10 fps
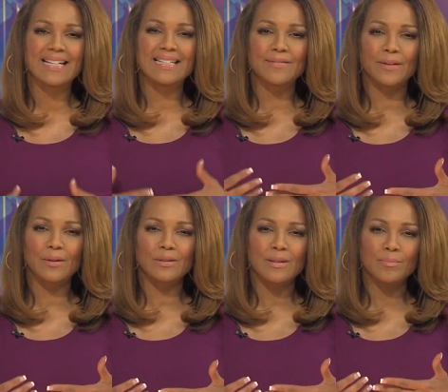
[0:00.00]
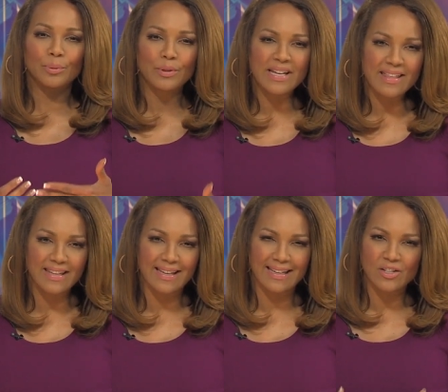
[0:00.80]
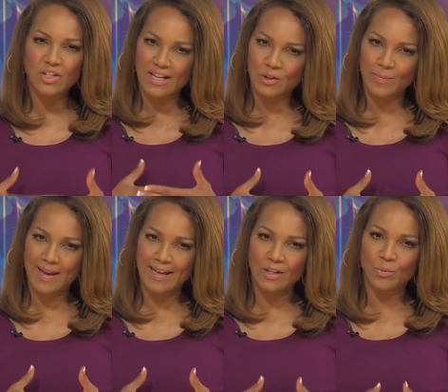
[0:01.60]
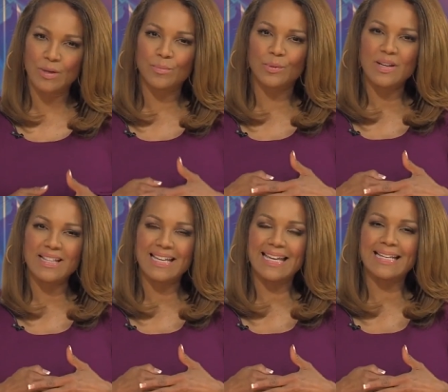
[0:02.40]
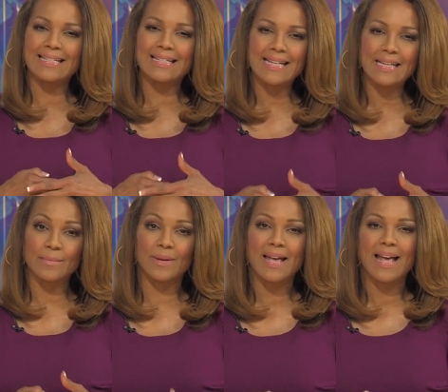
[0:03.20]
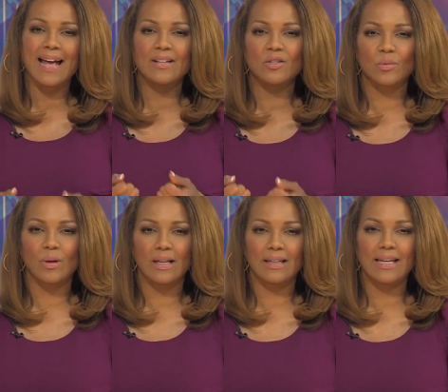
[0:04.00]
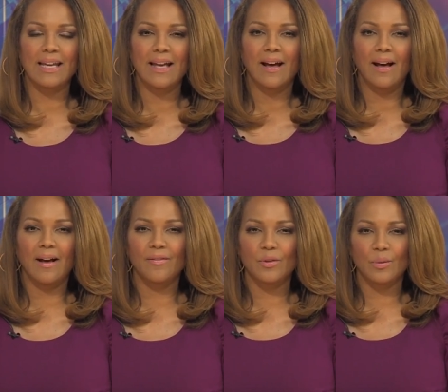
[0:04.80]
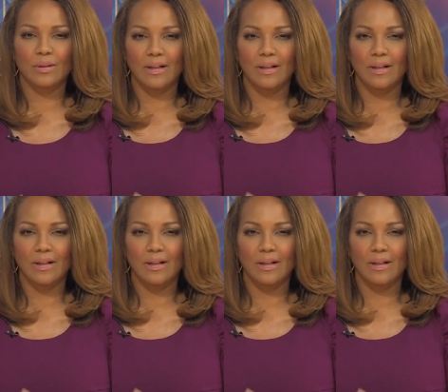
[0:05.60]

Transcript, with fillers: difficulty breathing and chest pains when breathing in deep and swelling of your